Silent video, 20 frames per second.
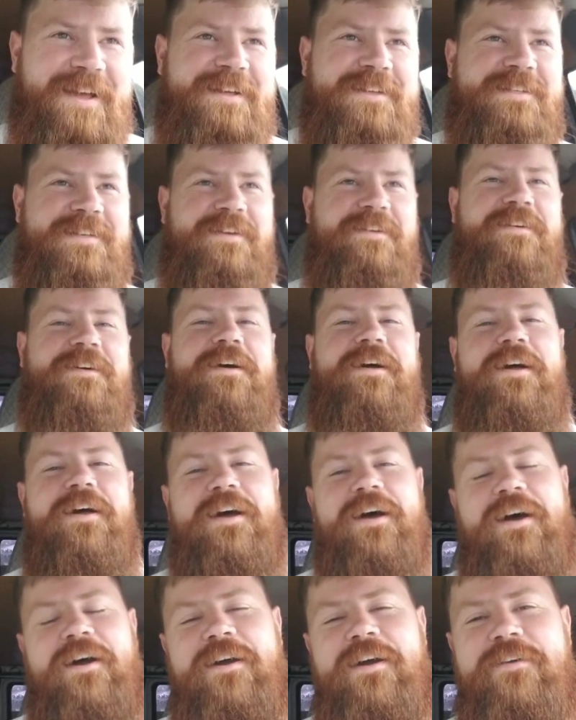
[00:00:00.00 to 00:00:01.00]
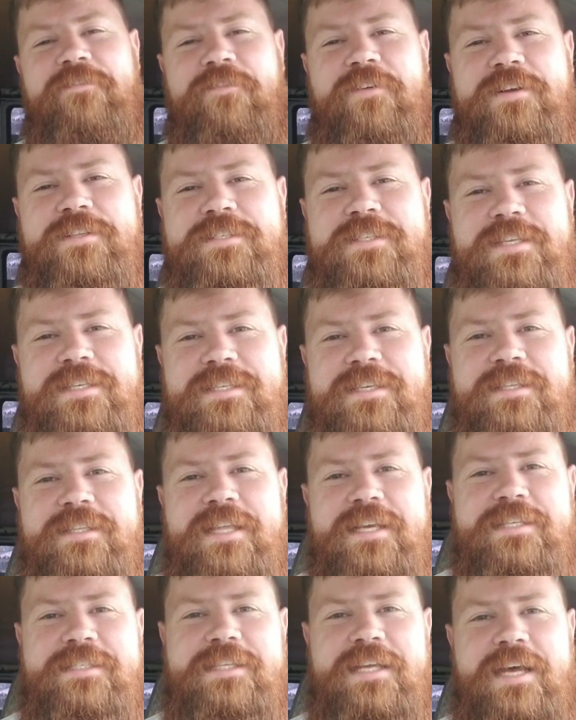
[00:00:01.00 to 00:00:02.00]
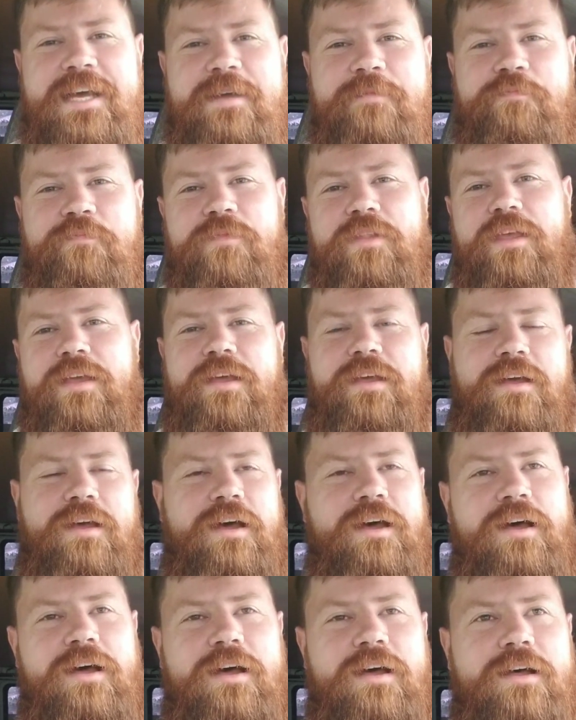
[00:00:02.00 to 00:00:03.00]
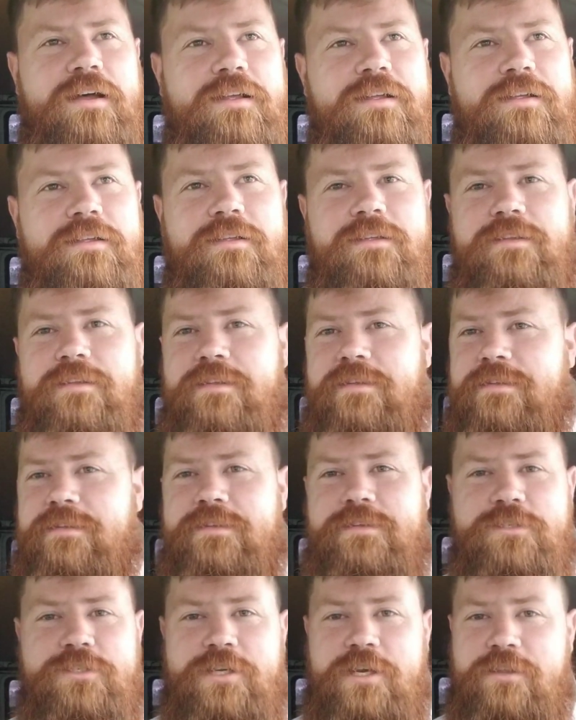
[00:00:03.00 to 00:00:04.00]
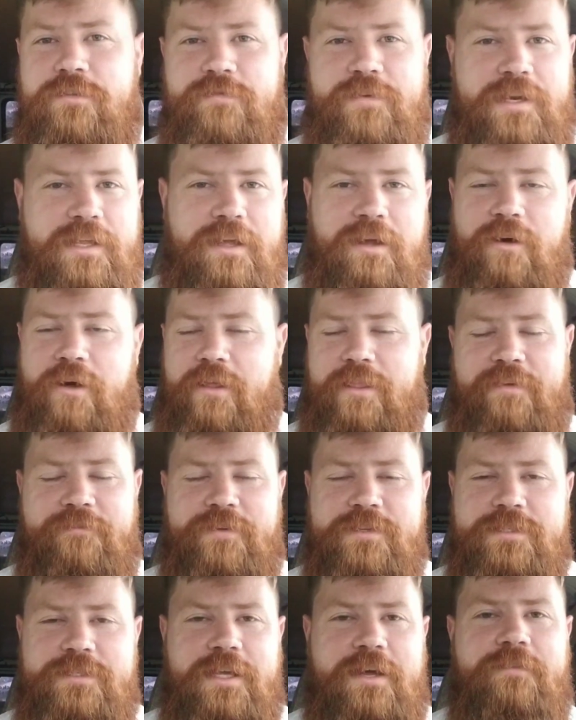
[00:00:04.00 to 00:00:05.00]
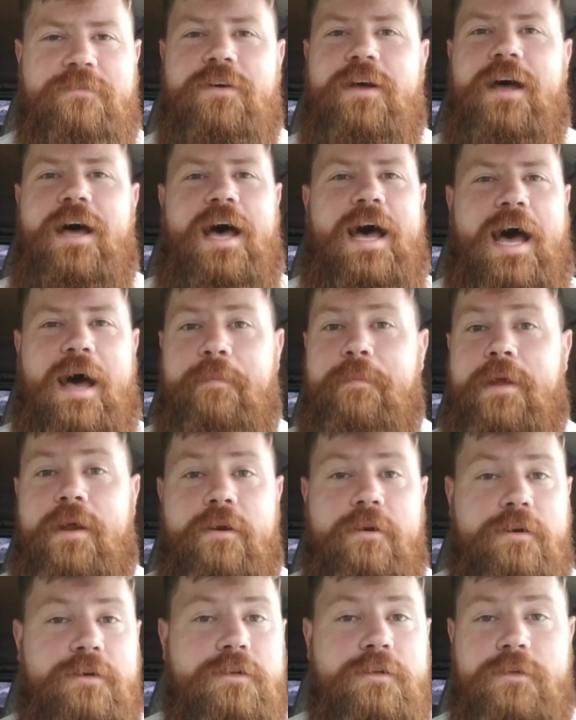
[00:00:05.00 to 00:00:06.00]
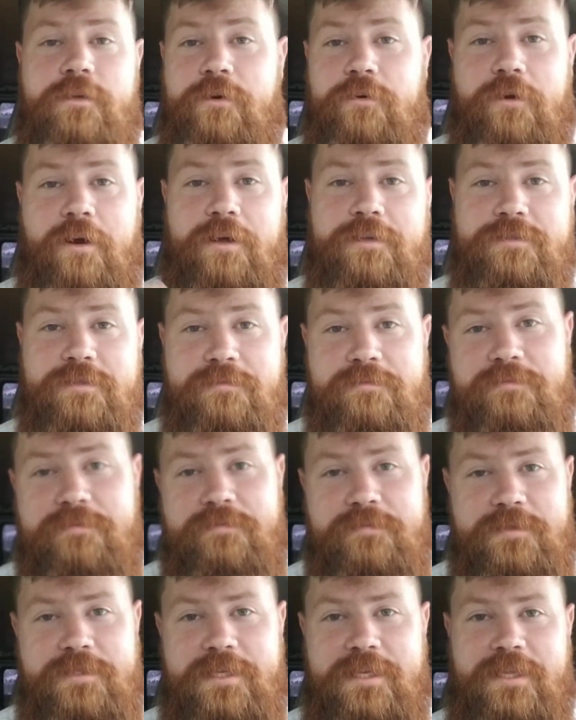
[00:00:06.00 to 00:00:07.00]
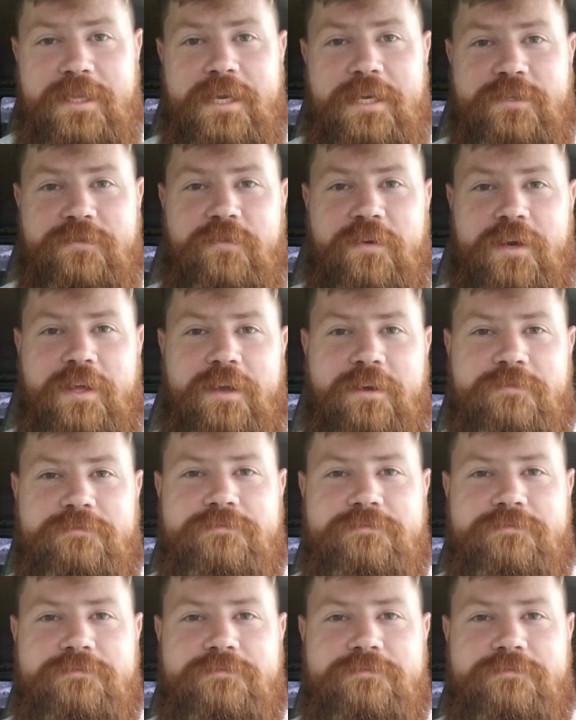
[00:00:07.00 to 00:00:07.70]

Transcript: so, all right, friends, until next time, uh, share the video, all that fun stuff. I'm Aaron. You're awesome. See you in the next video.